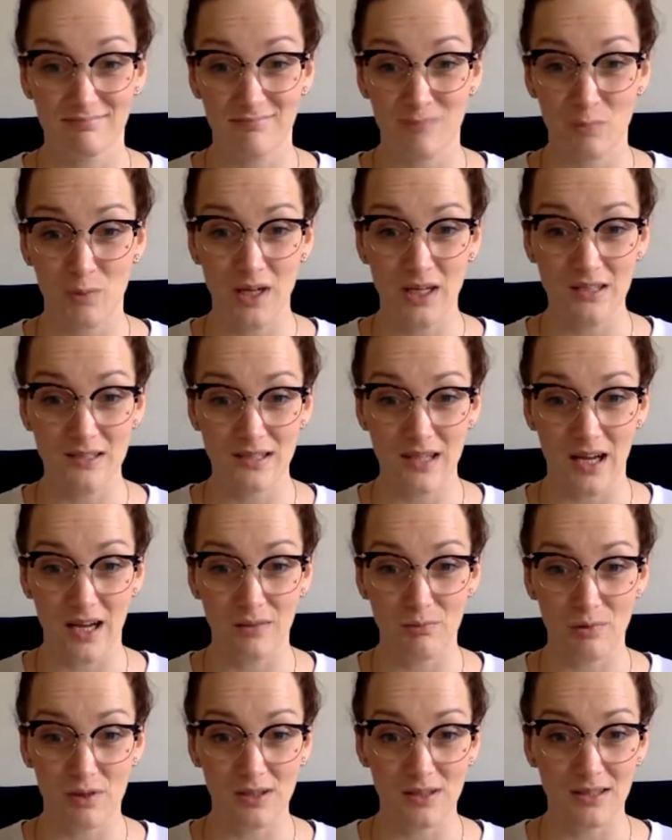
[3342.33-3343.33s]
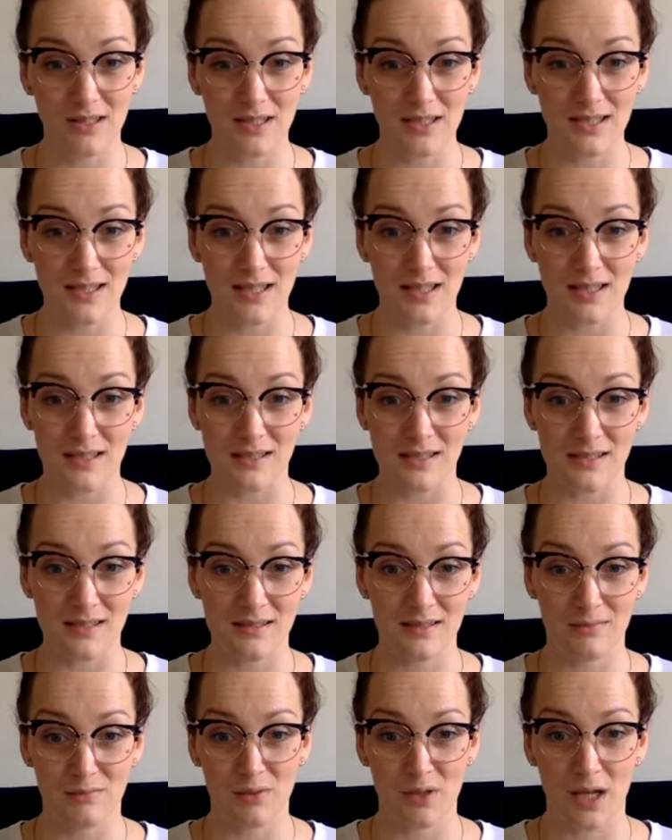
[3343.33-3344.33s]
what a sad world this
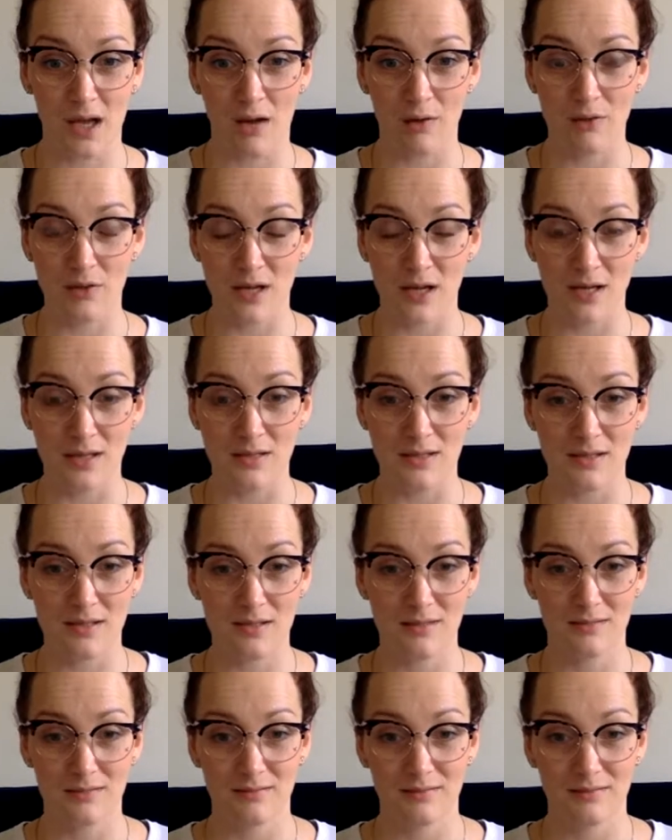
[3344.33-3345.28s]
is without us